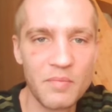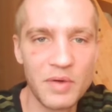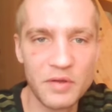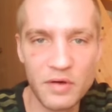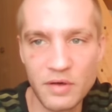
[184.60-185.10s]

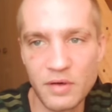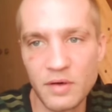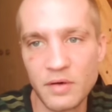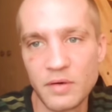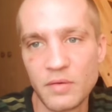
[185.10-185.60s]
But
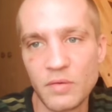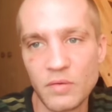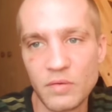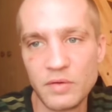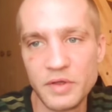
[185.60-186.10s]
are
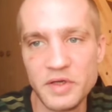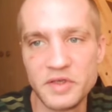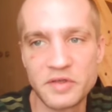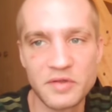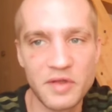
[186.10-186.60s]
all these